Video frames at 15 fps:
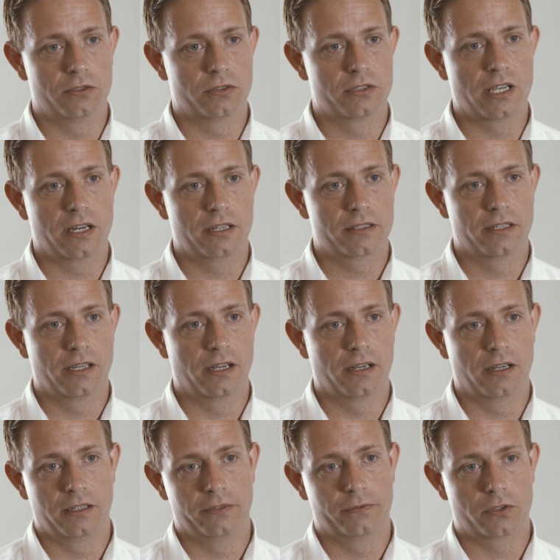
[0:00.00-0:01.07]
to size
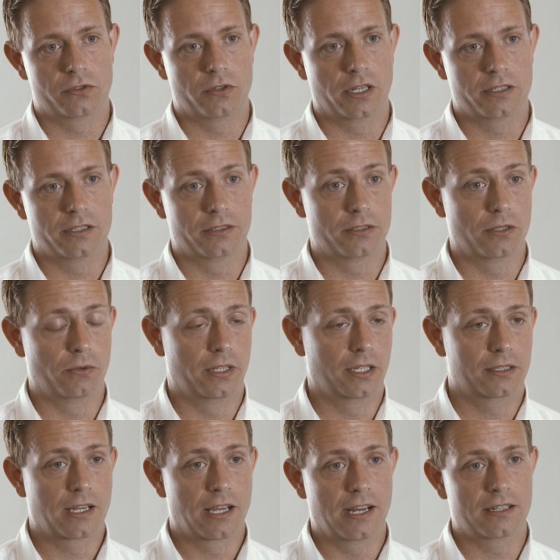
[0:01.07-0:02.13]
their infrastructure so they
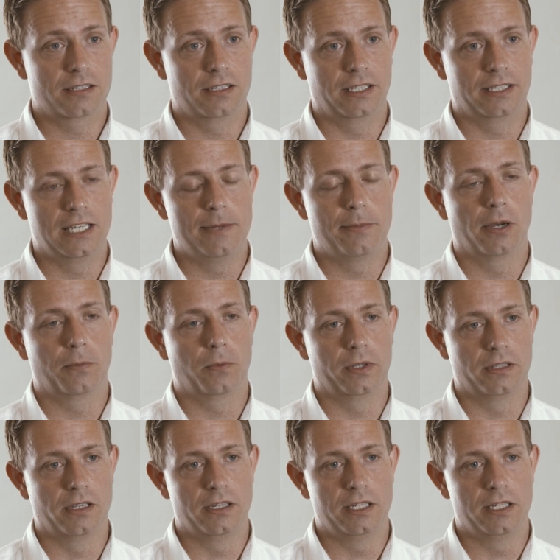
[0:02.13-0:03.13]
can actually keep up with the